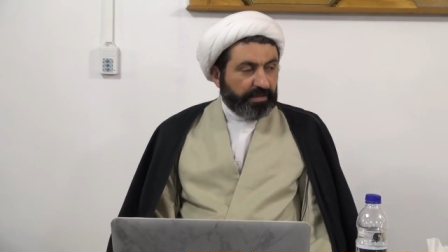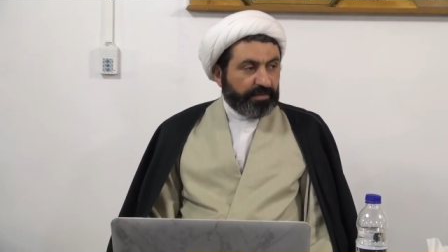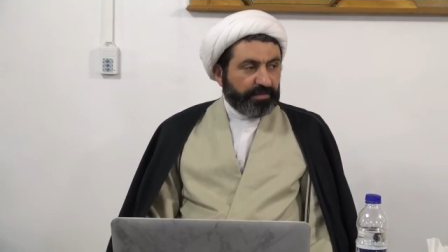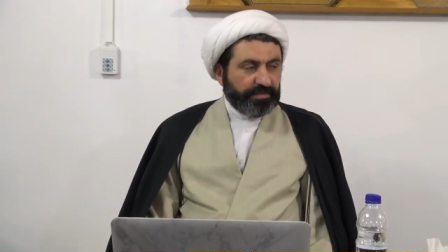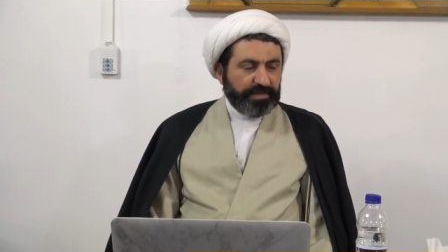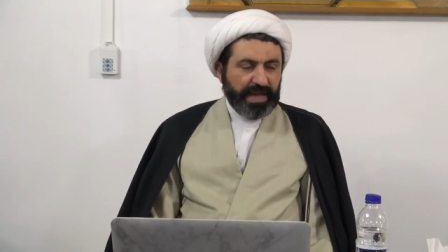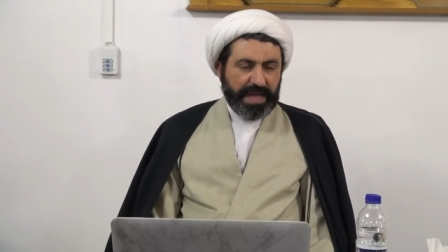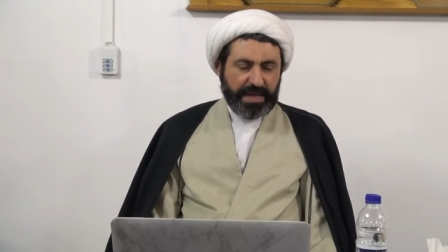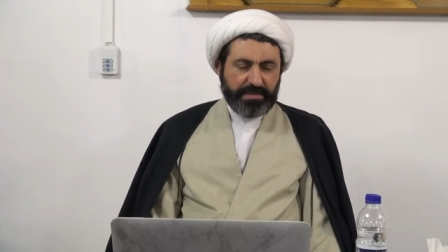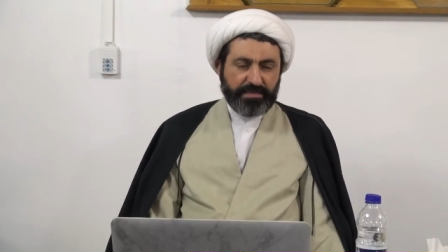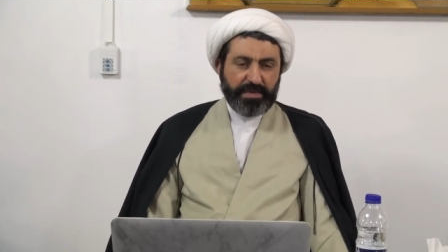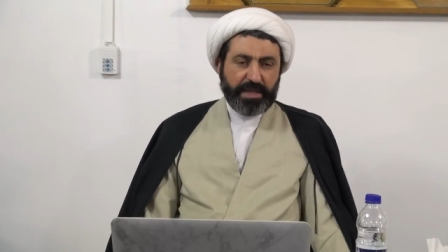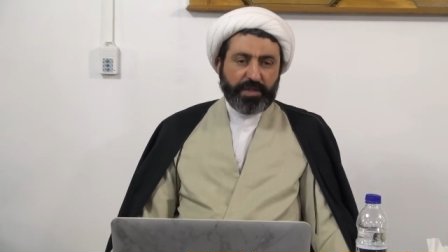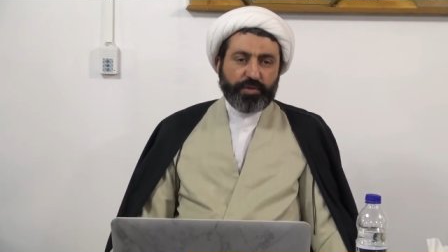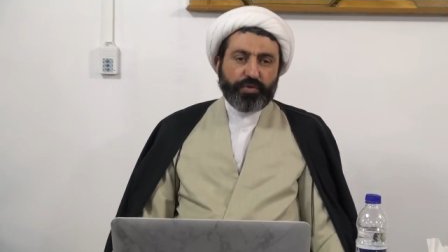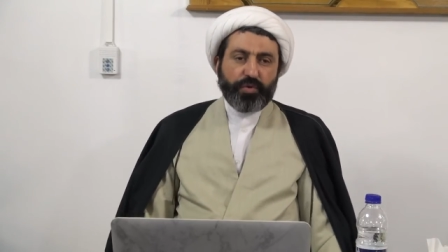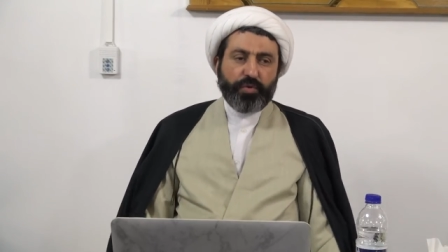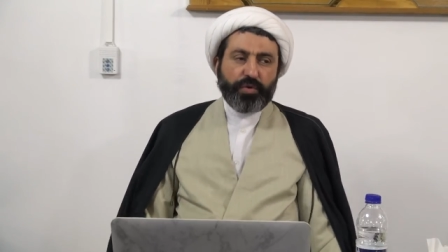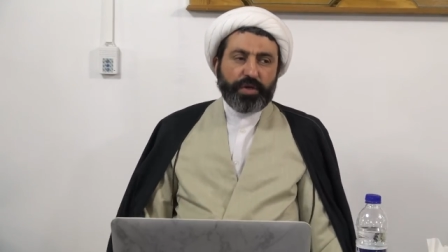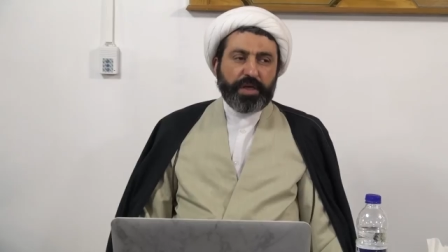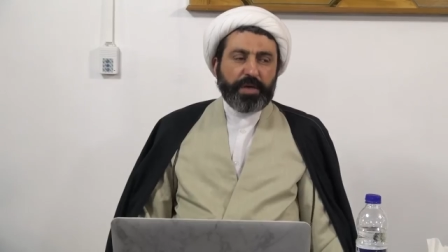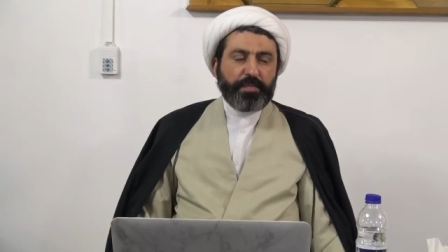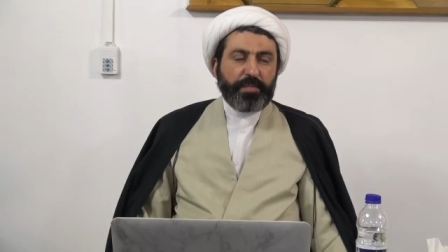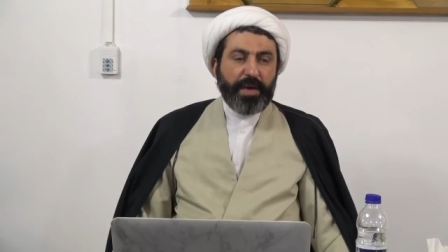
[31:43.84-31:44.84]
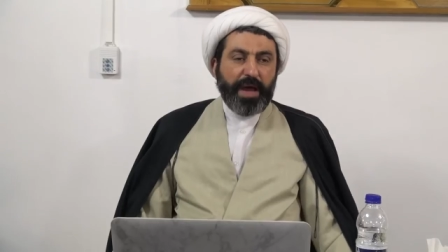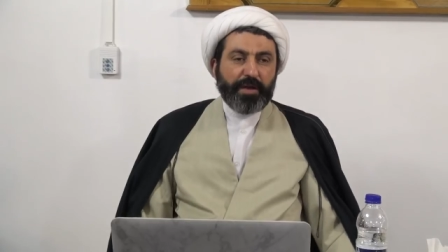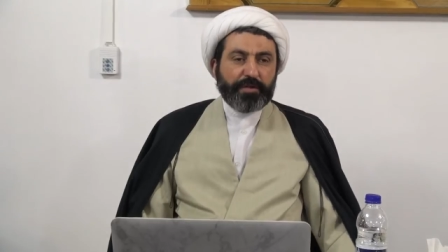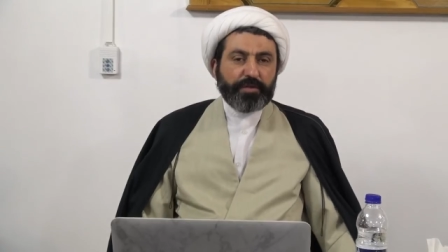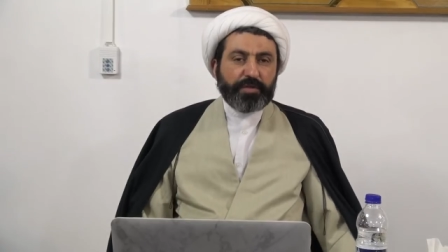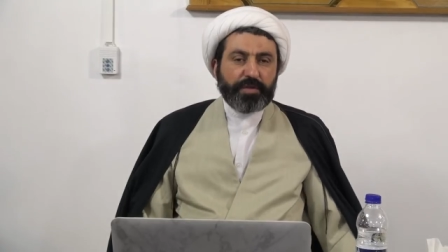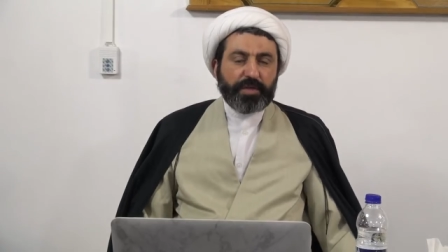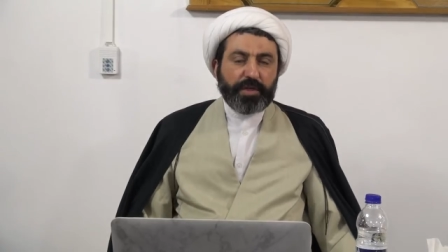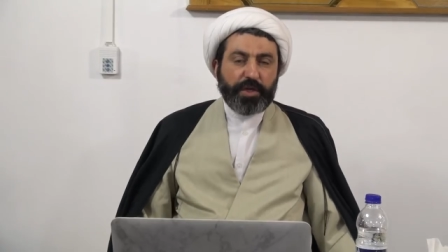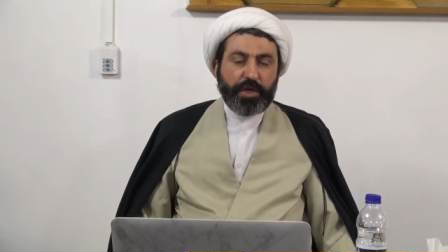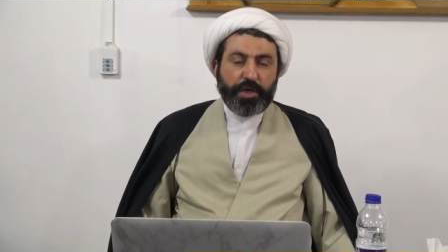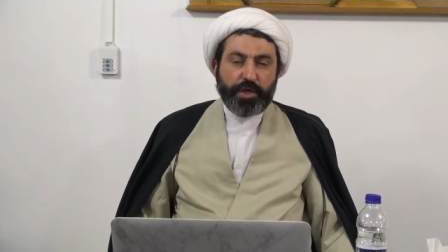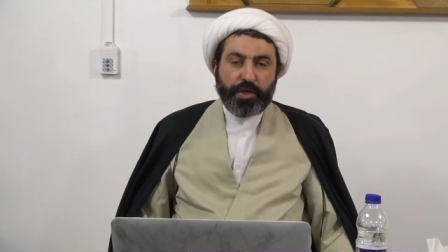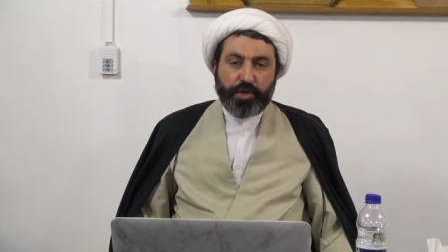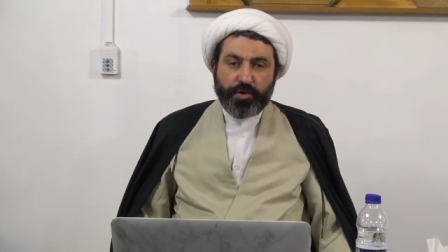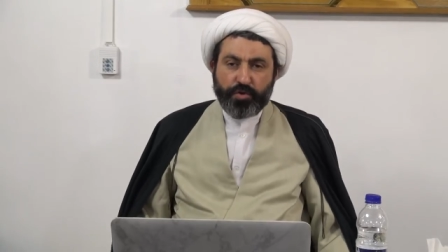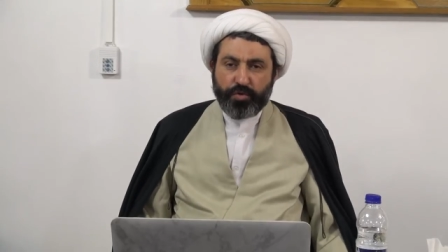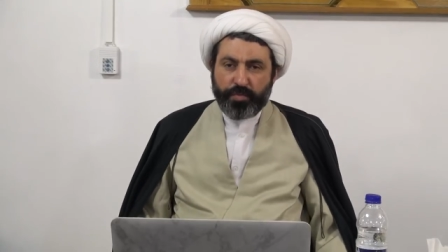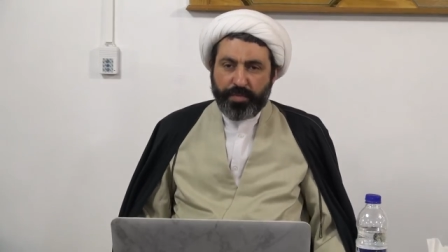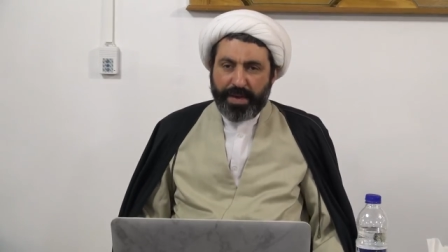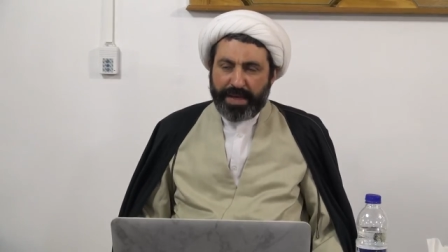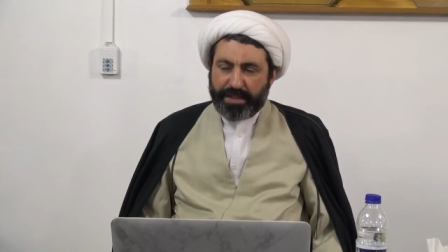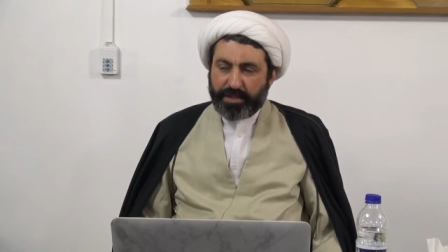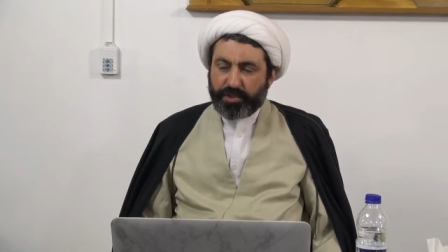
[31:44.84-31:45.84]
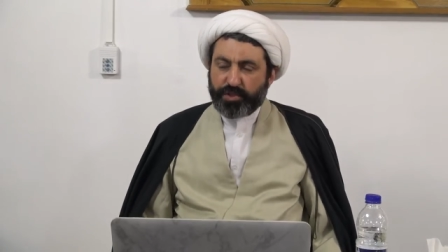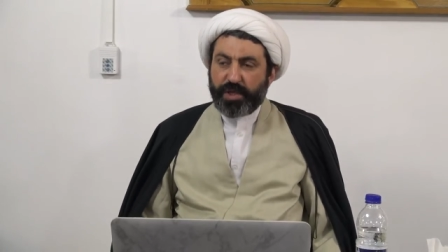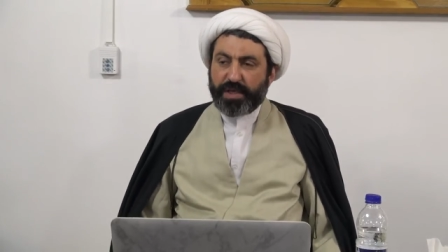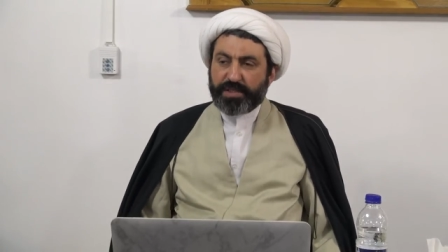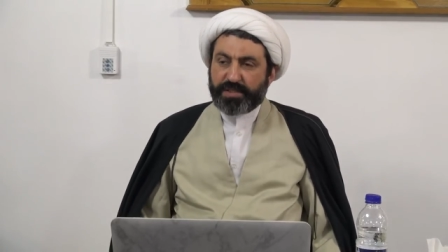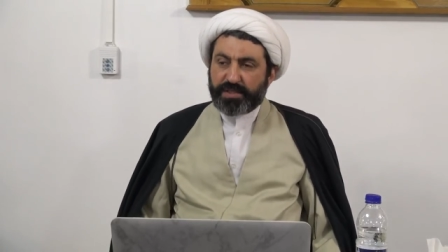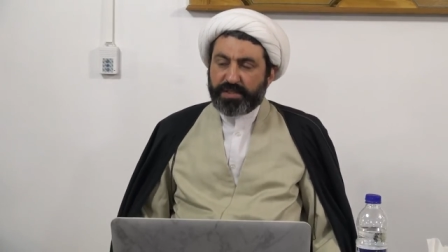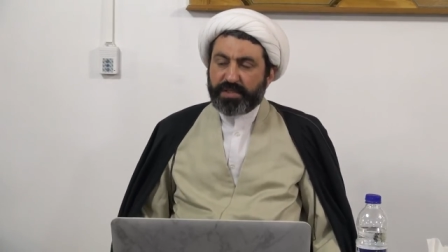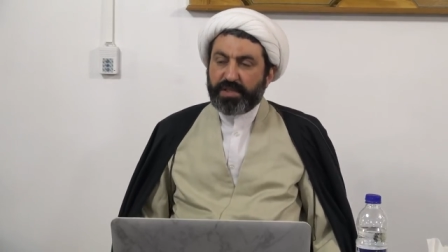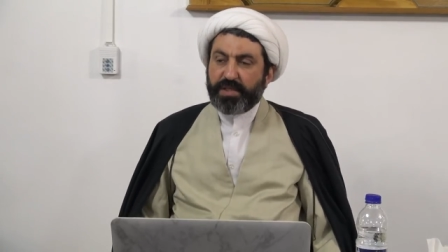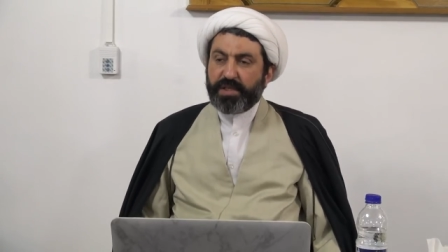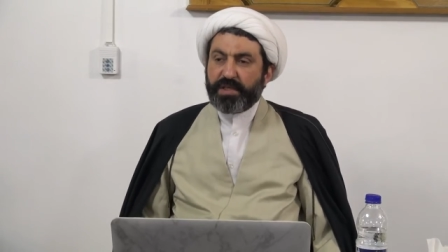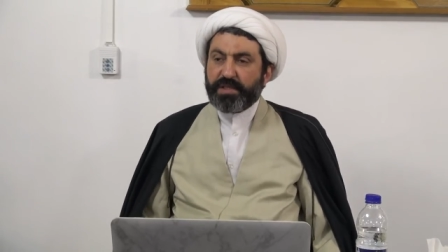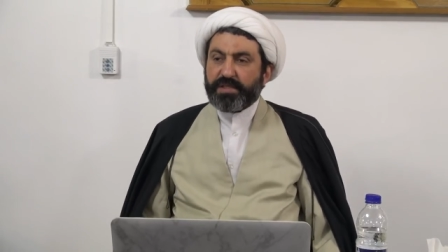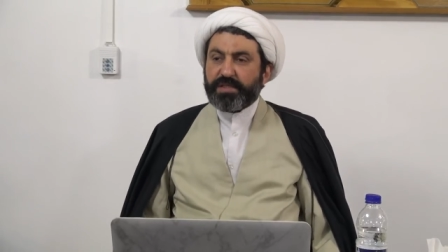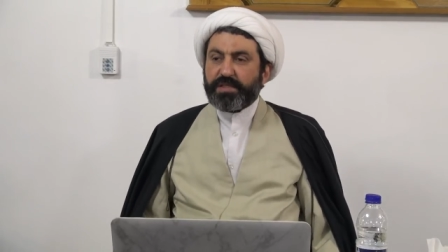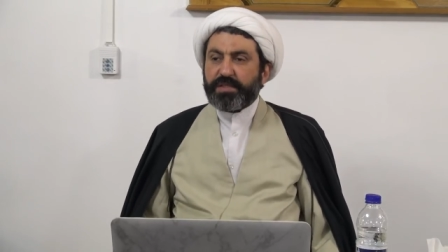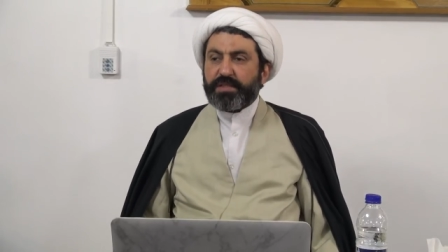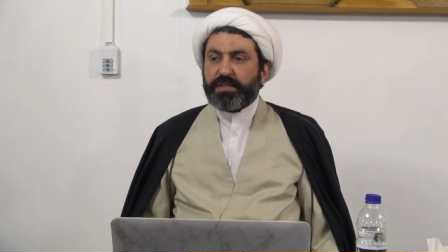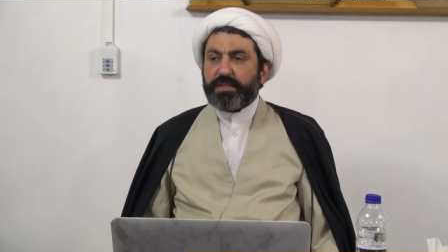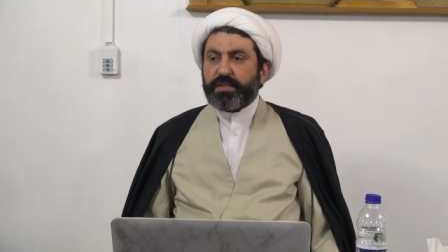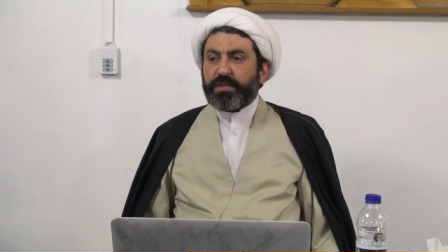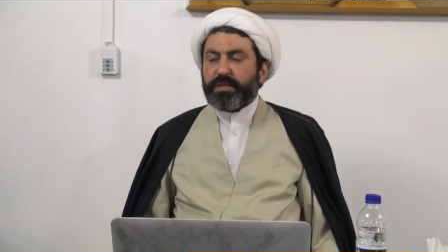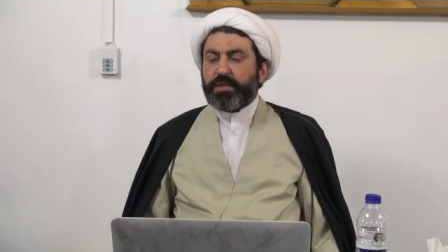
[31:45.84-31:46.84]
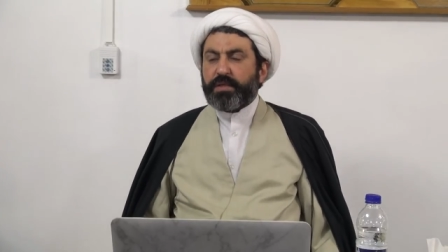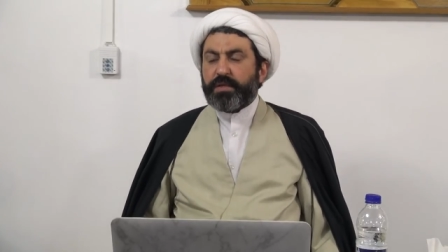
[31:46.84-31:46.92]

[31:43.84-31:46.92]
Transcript: when we talk about human justice